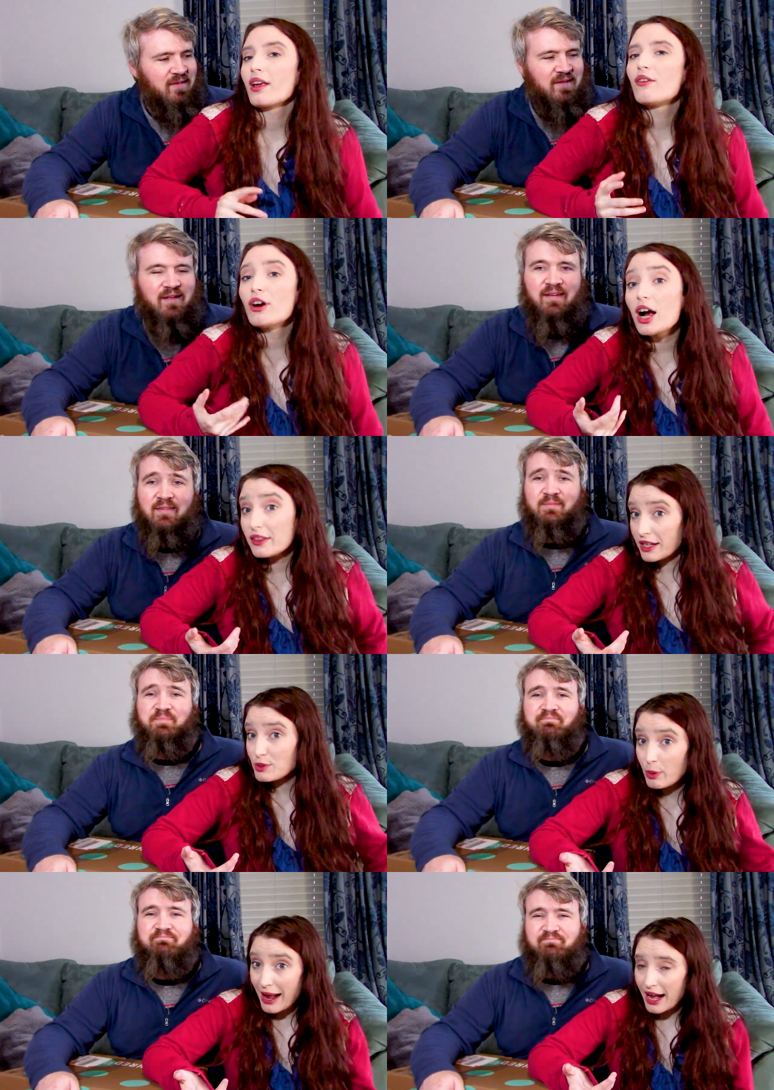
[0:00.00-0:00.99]

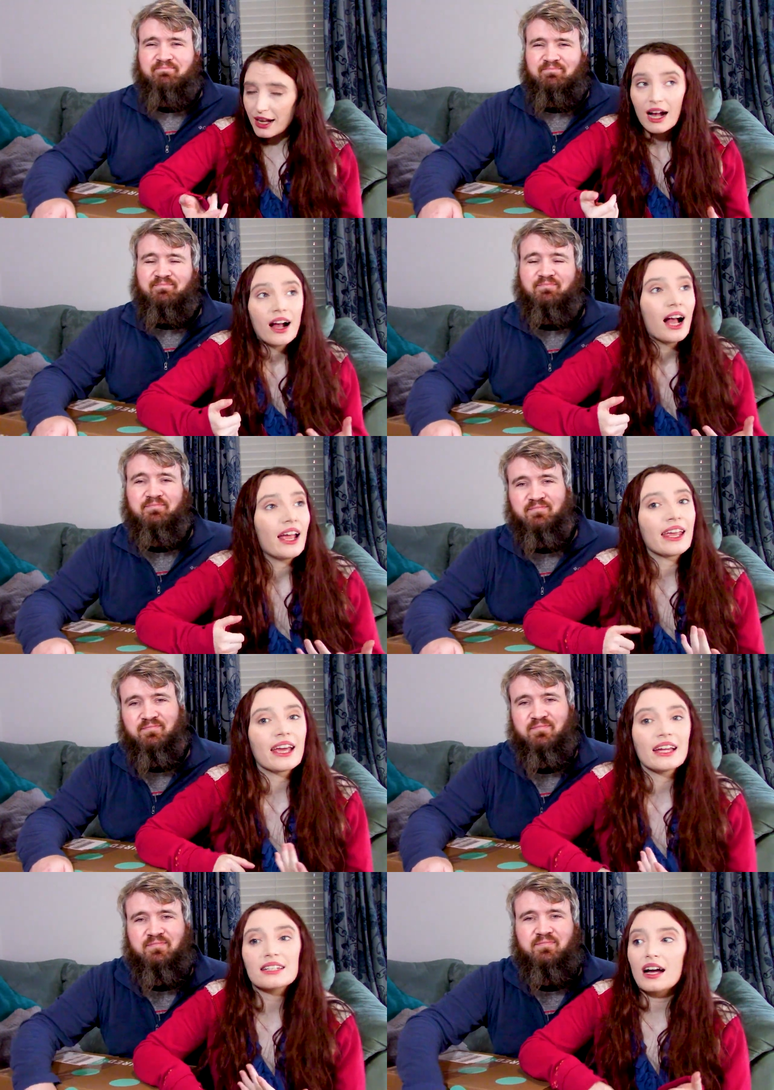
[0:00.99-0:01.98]
Speaker 1: regardless, we're back.
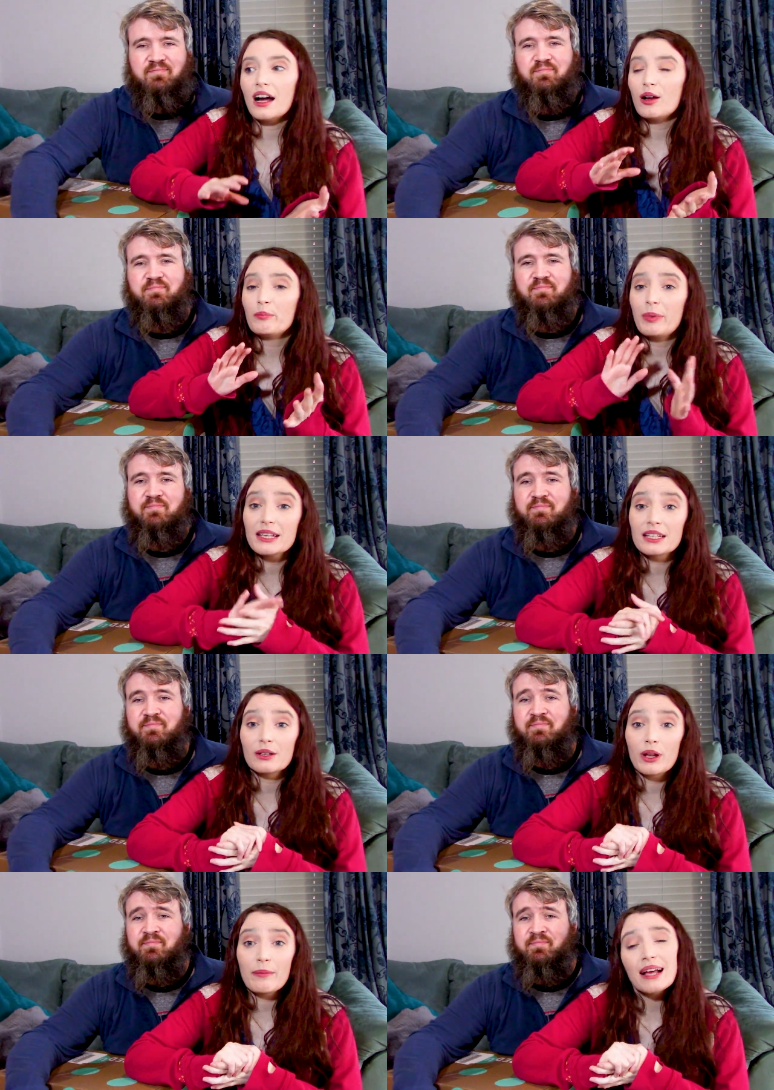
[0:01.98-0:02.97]
And um,
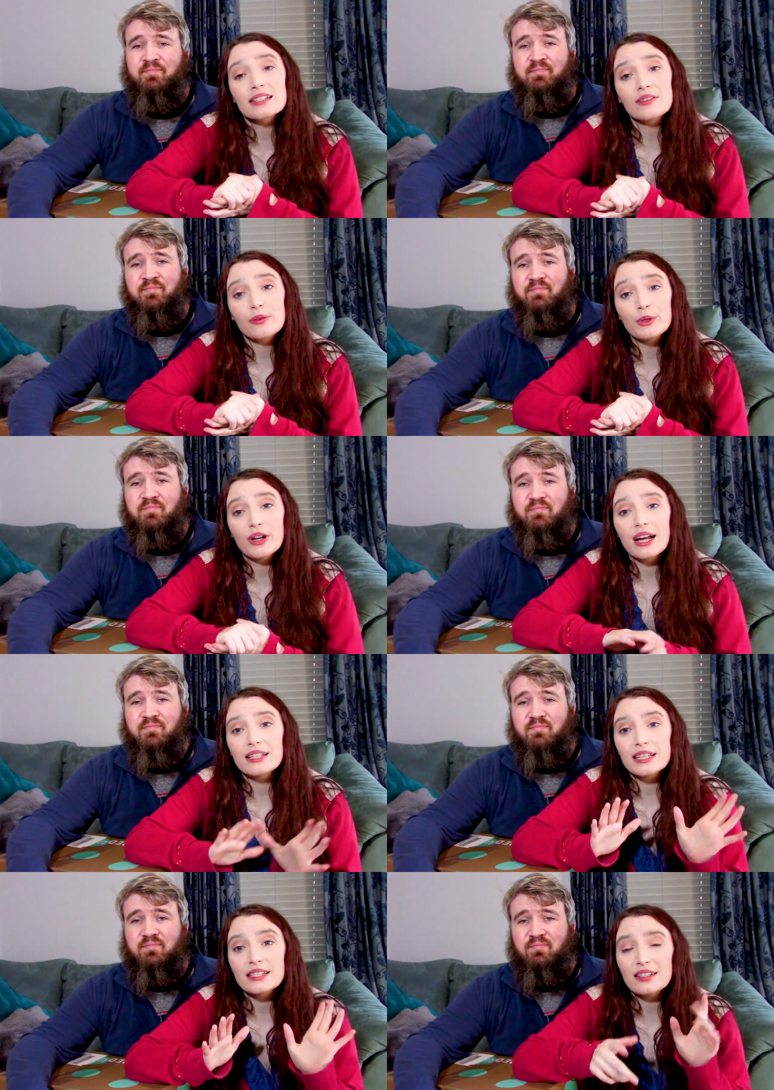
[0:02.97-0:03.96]
basically, what I'm asking from you
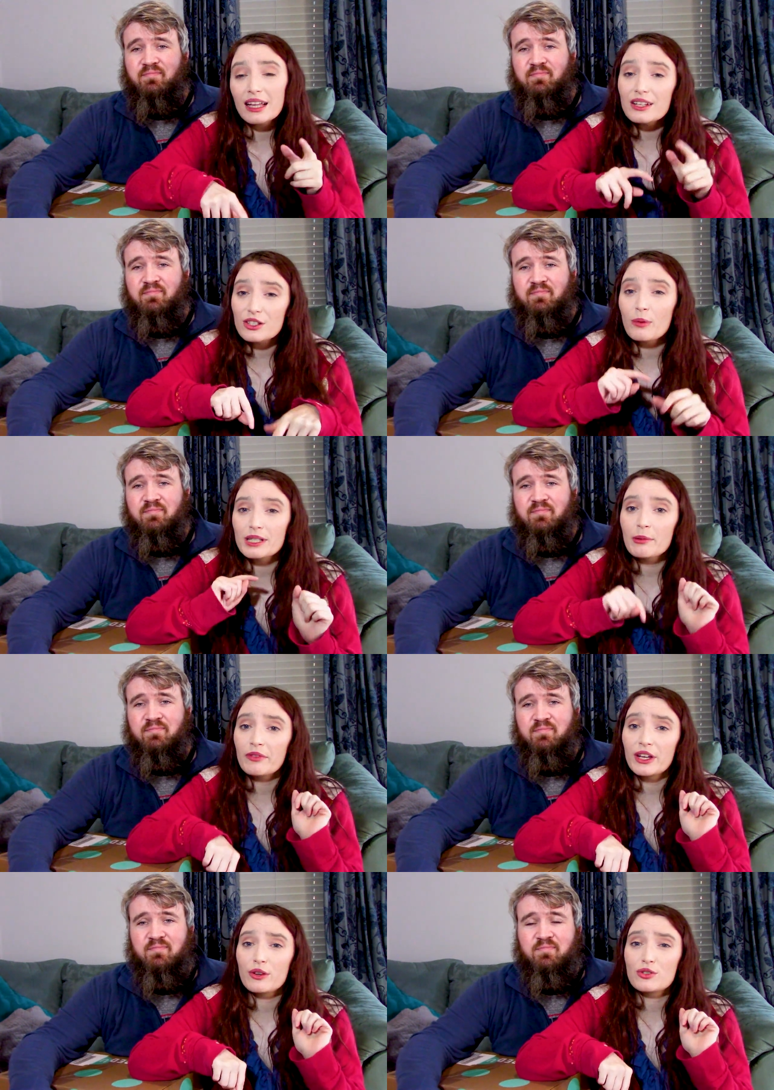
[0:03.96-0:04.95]
guys is to let us know what type
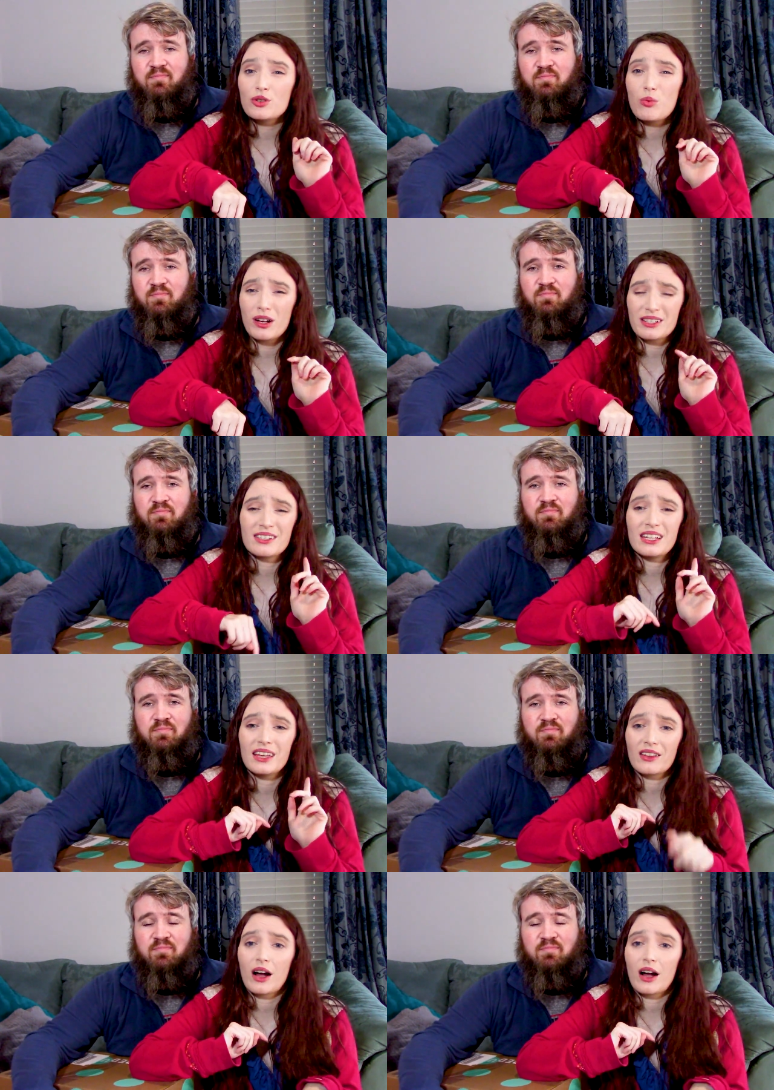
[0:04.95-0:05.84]
of videos you want to see in the